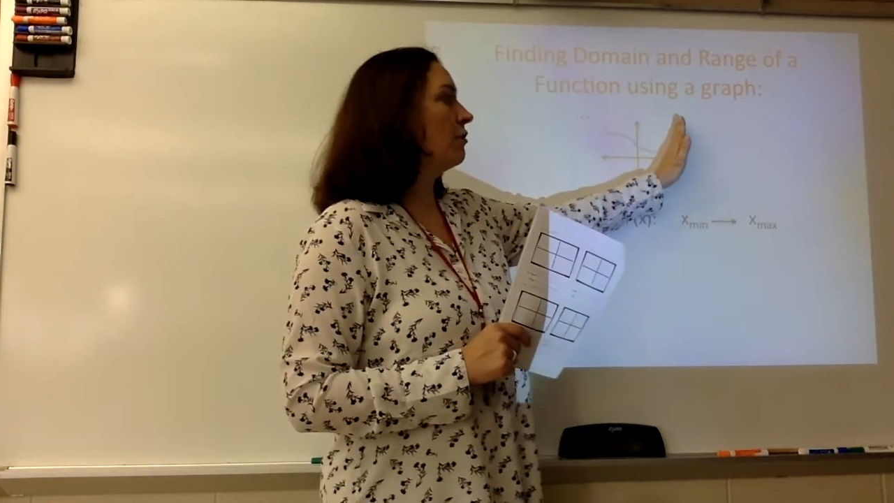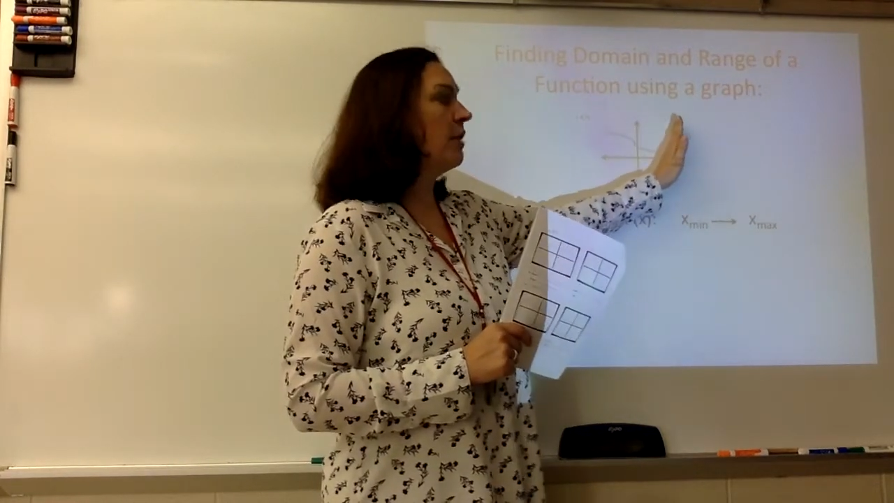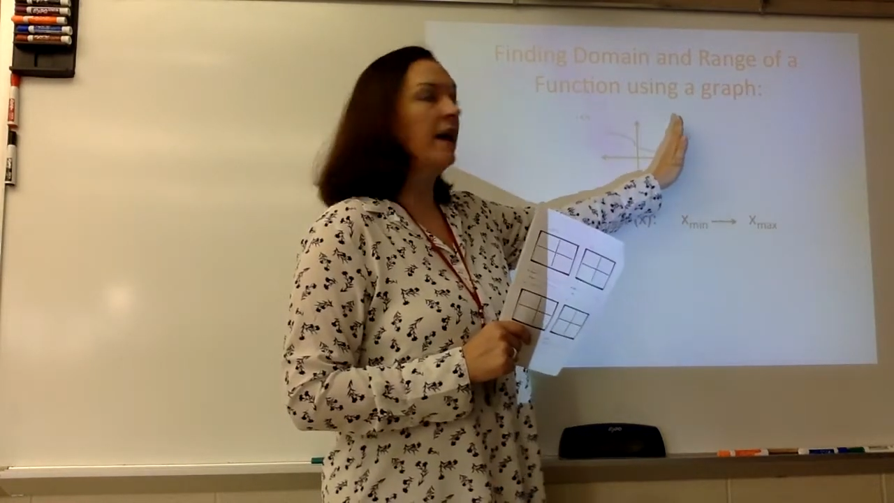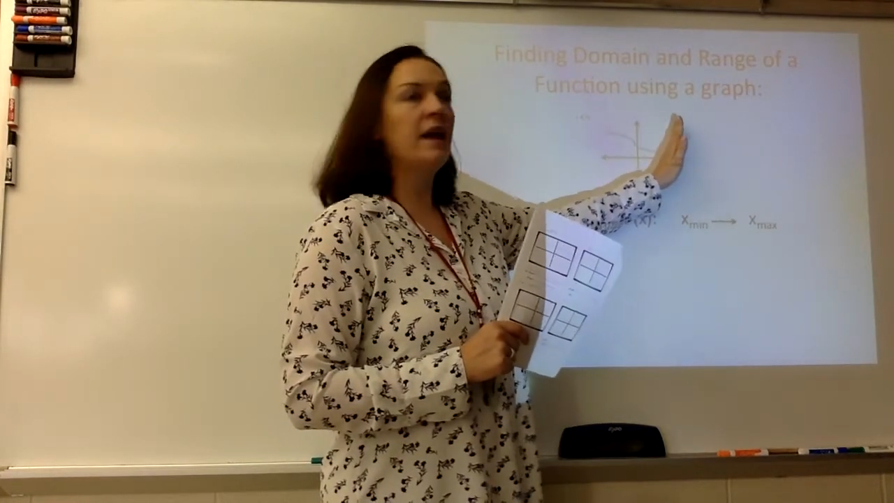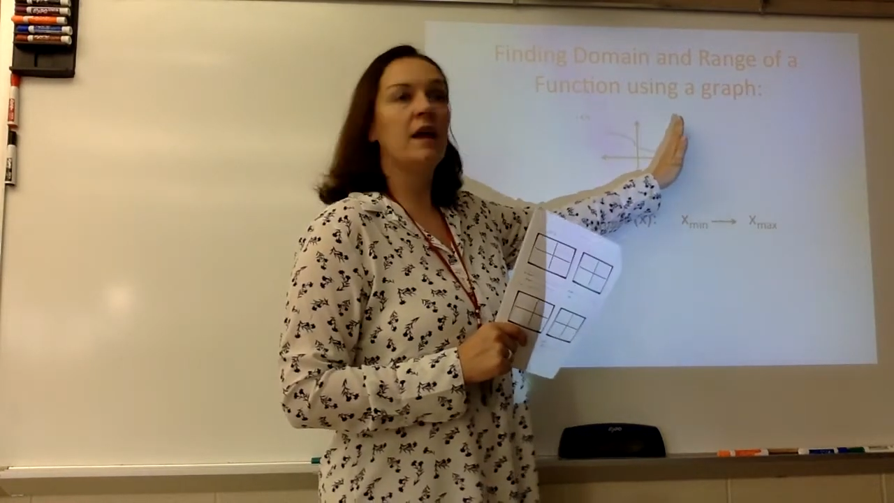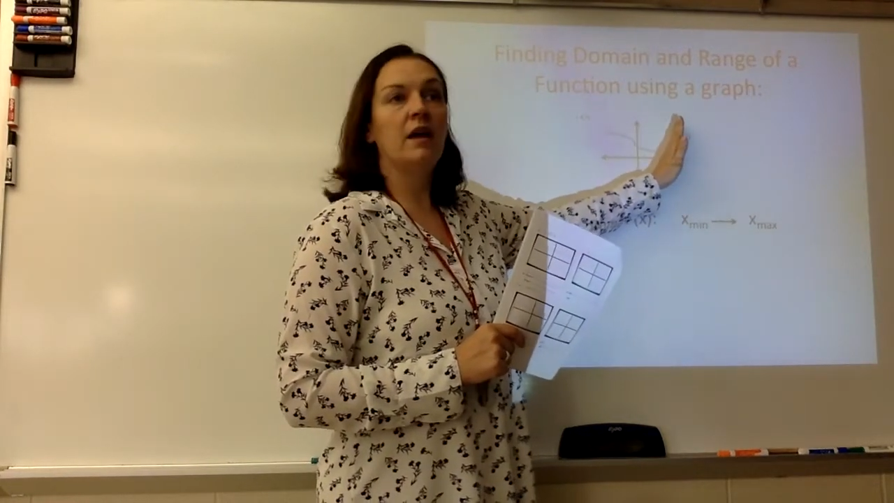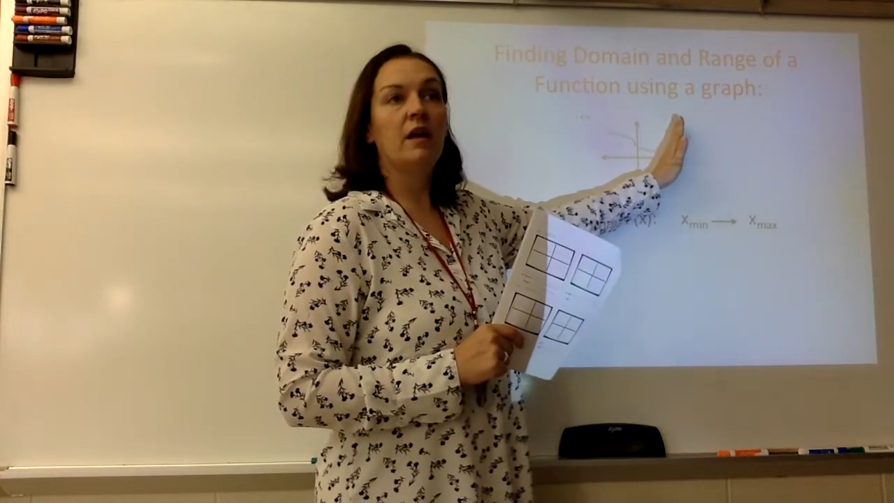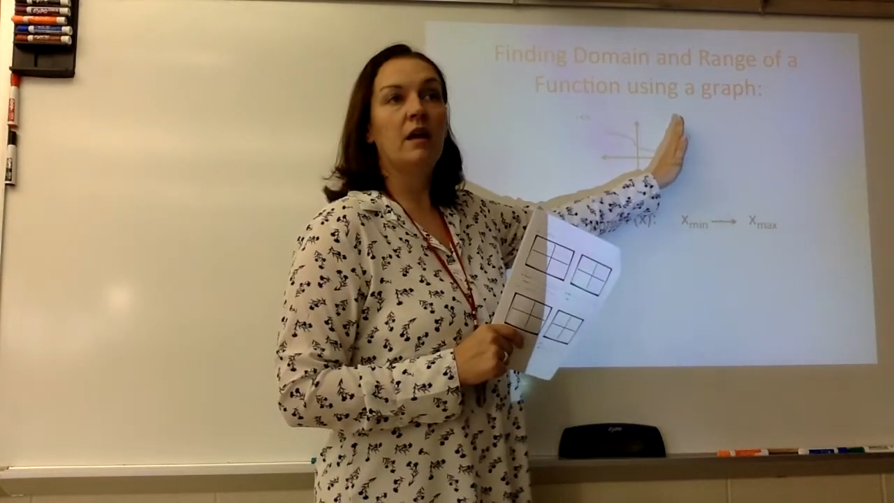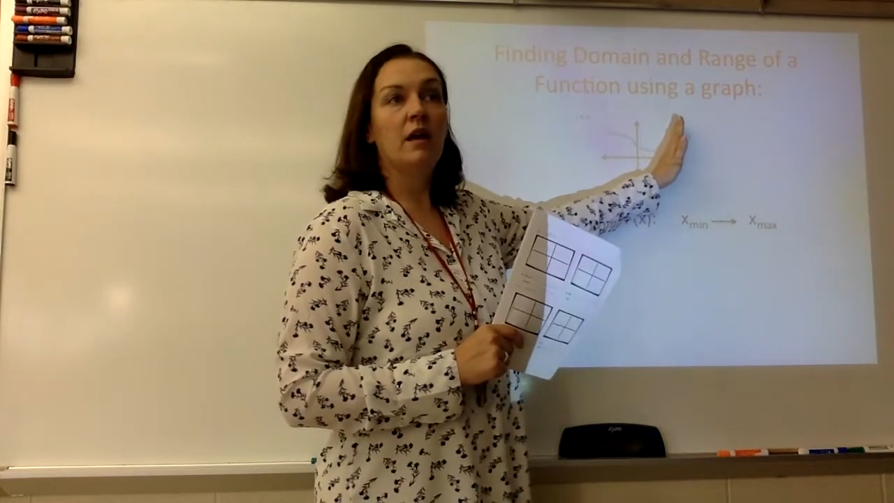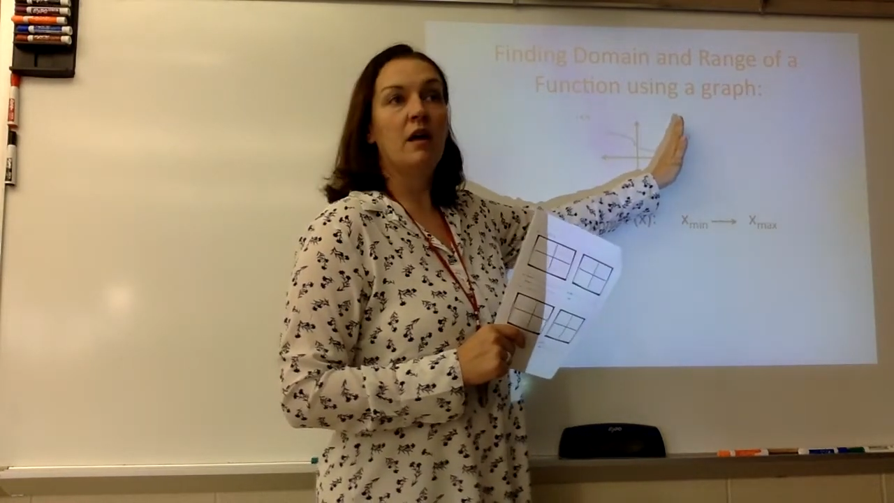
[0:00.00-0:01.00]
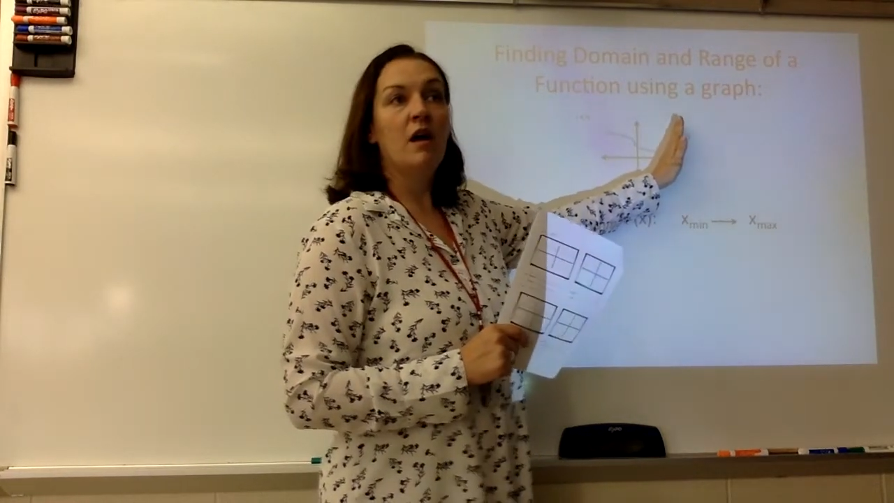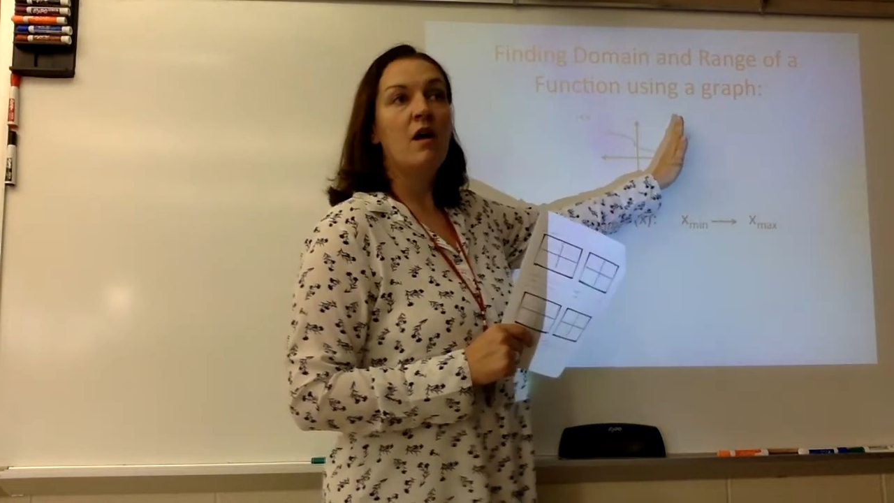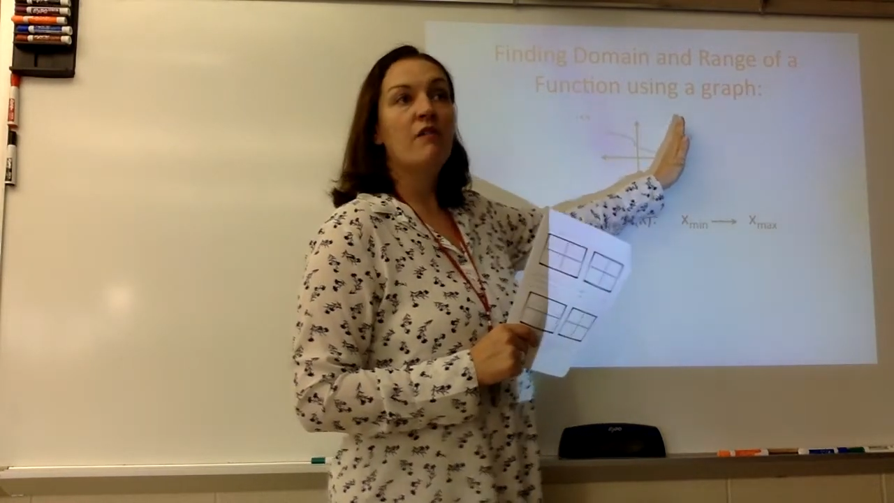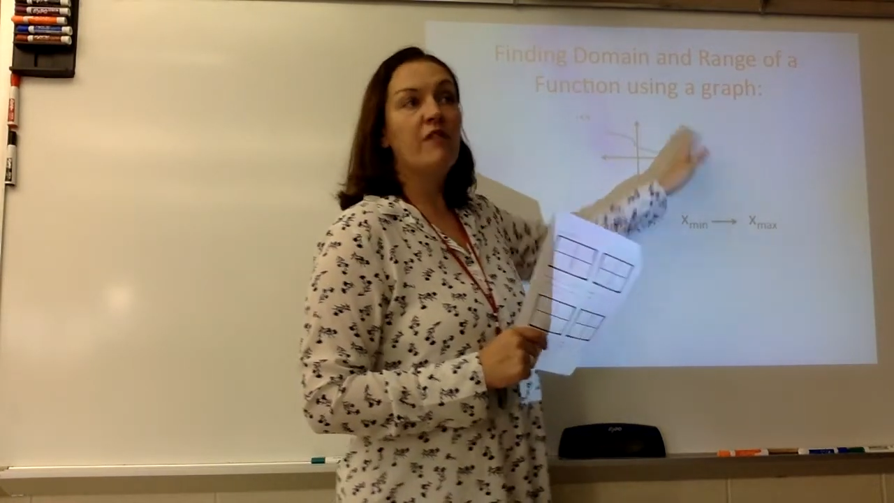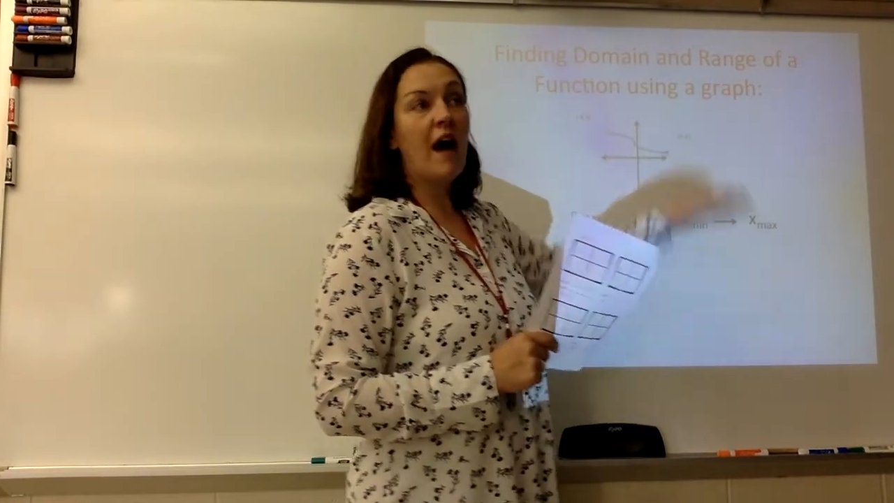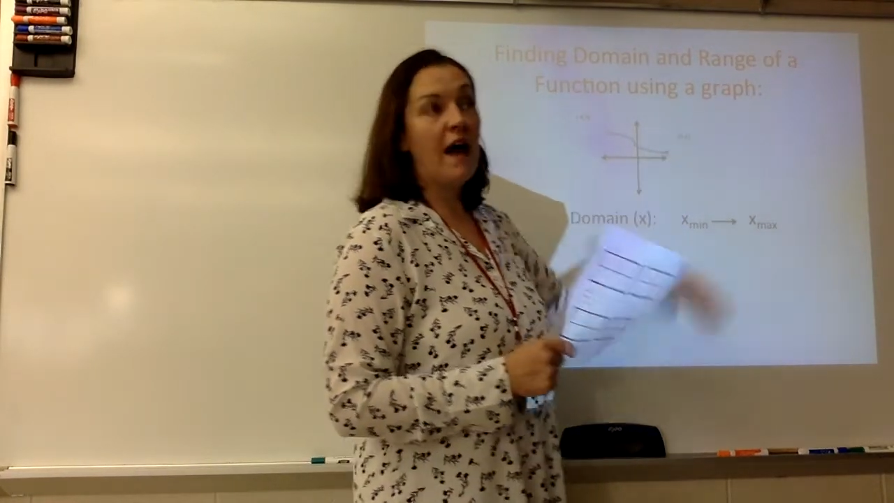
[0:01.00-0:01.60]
right? 5.